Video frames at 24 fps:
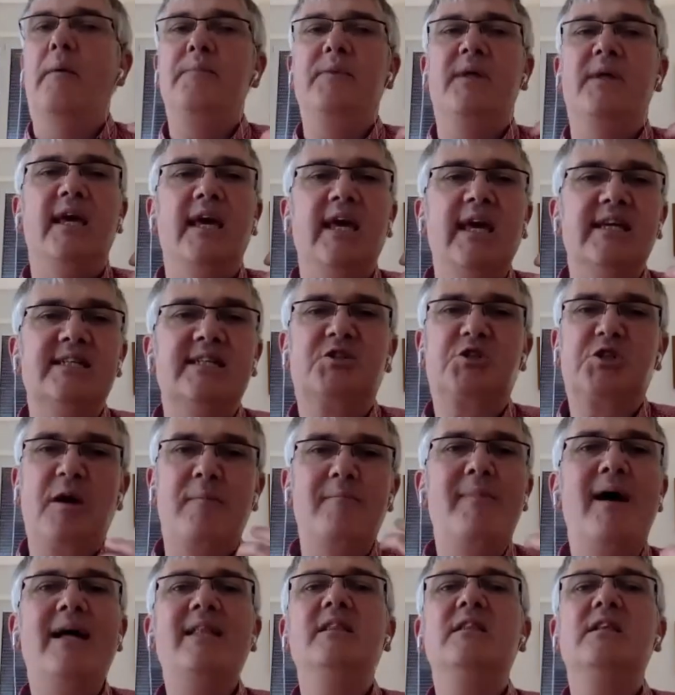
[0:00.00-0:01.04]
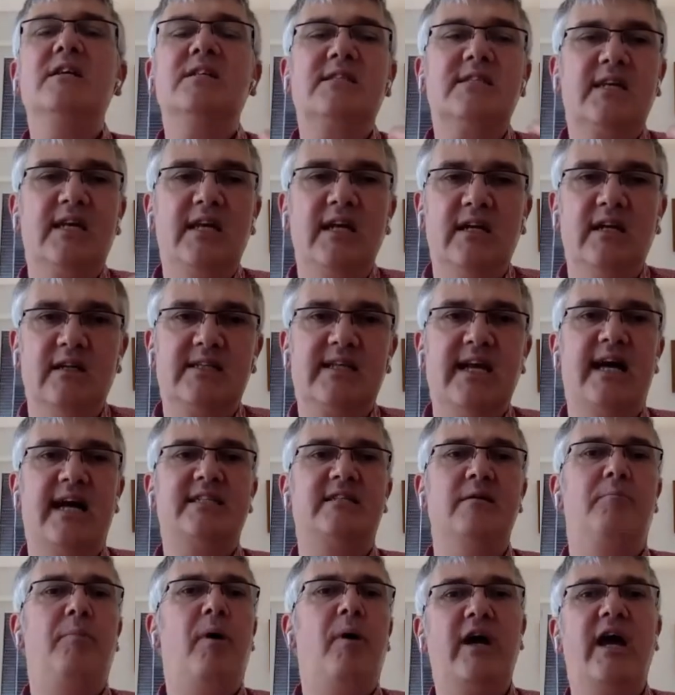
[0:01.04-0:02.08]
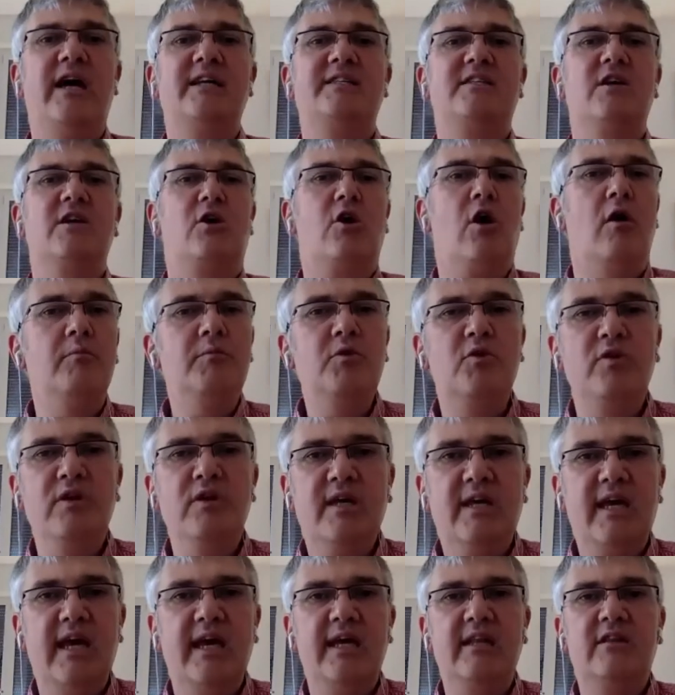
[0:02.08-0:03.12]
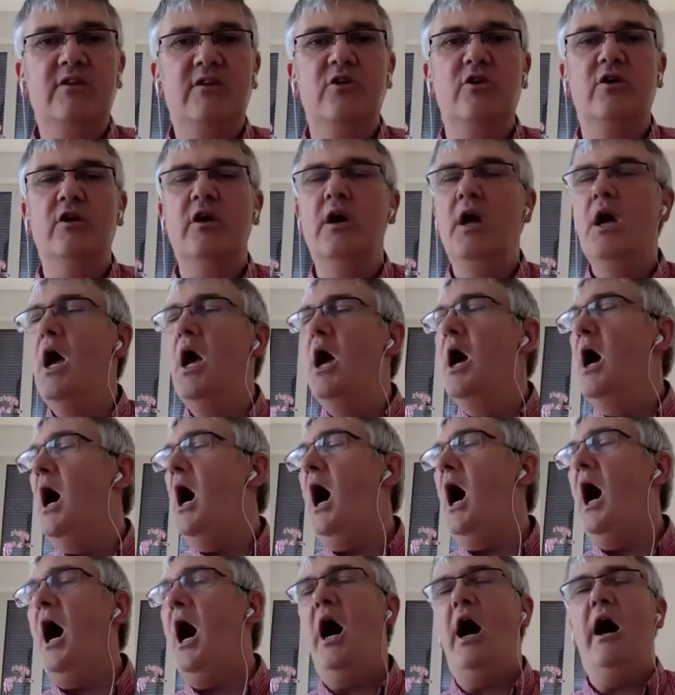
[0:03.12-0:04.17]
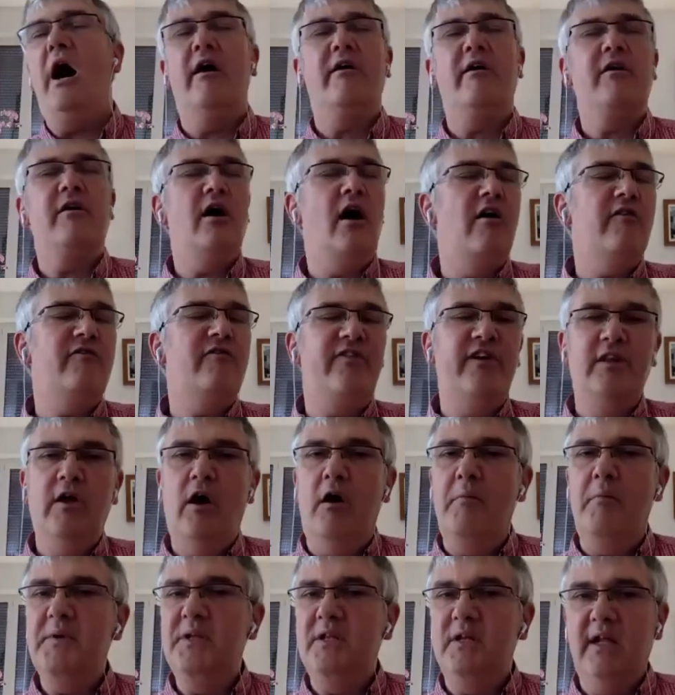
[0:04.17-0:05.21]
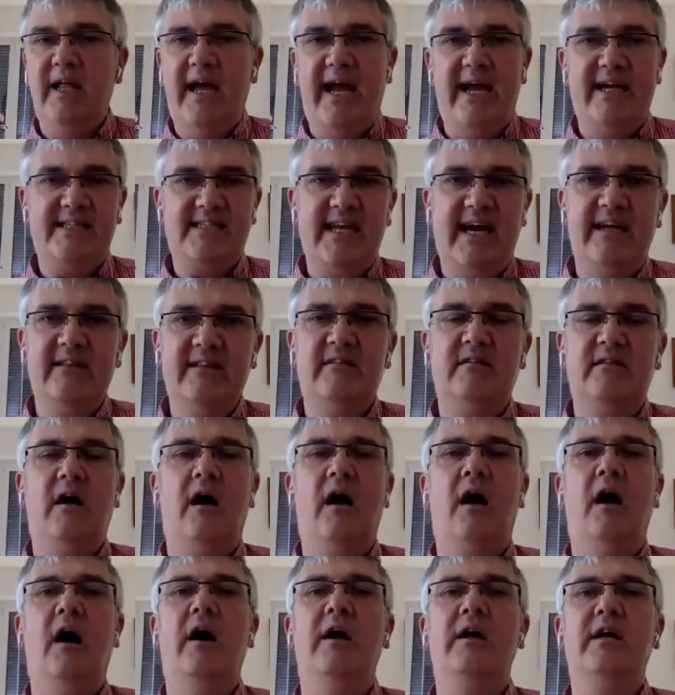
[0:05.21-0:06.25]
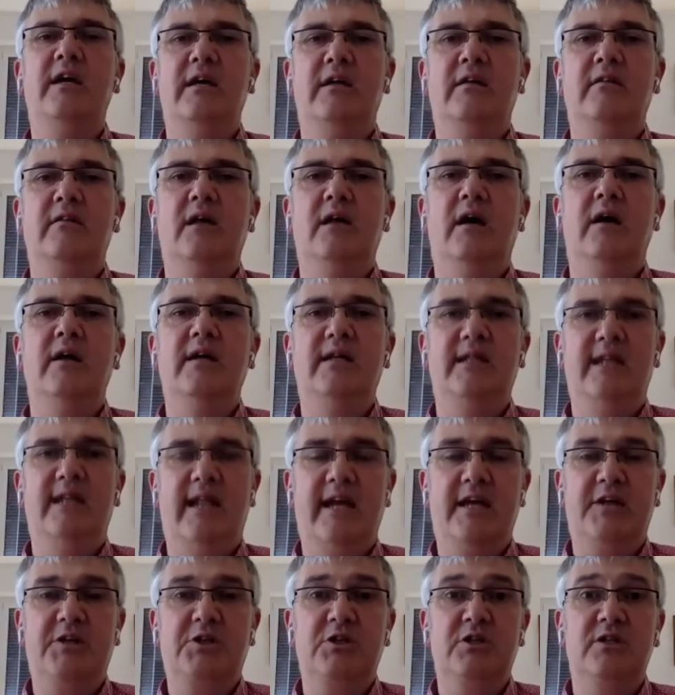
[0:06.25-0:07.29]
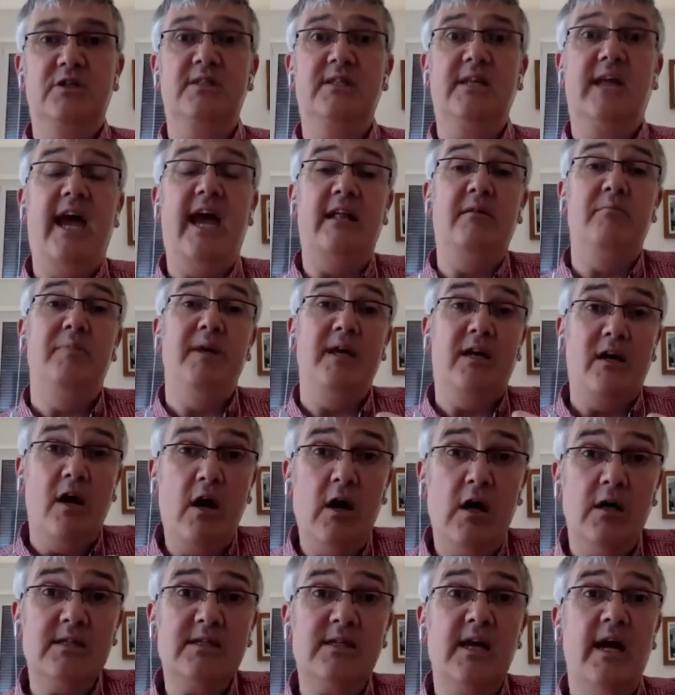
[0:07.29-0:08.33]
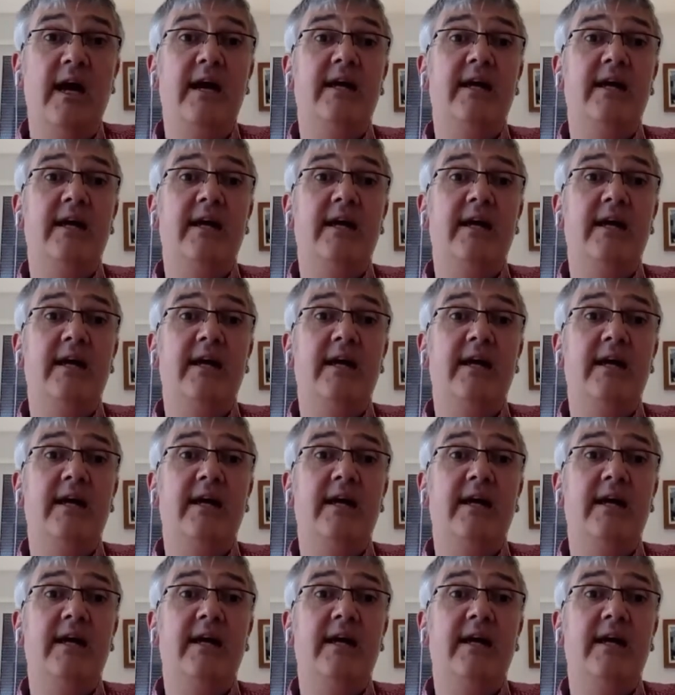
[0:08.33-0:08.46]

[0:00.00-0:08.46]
his tremendous skills as a public speaker, as a communicator, are a phenomenal asset in elections. And because